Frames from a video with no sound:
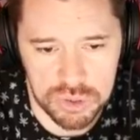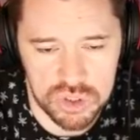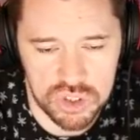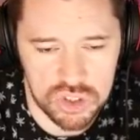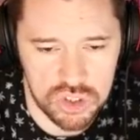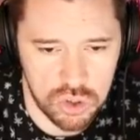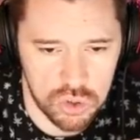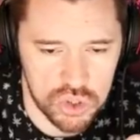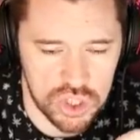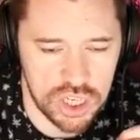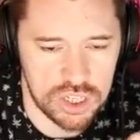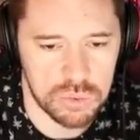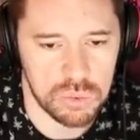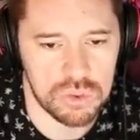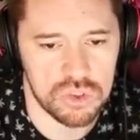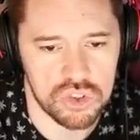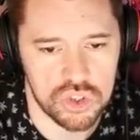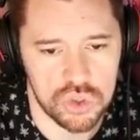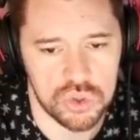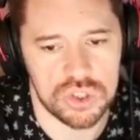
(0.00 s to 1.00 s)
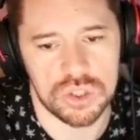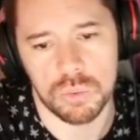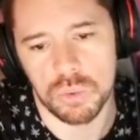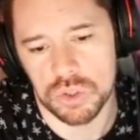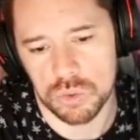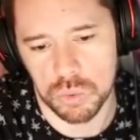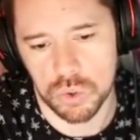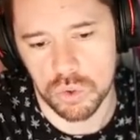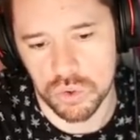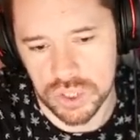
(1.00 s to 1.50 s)
associated with shooting,
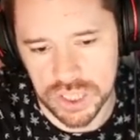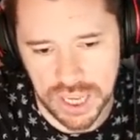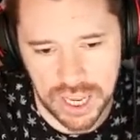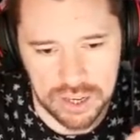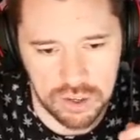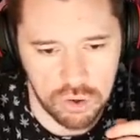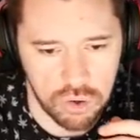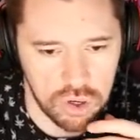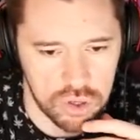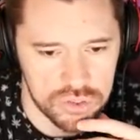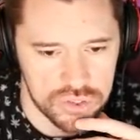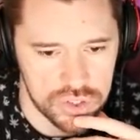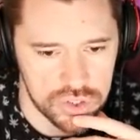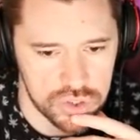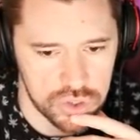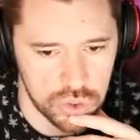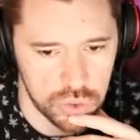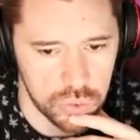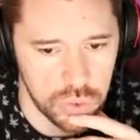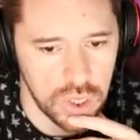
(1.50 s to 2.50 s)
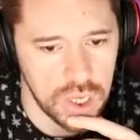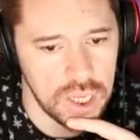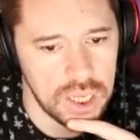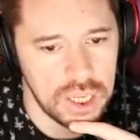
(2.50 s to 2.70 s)
which we already had our answers to.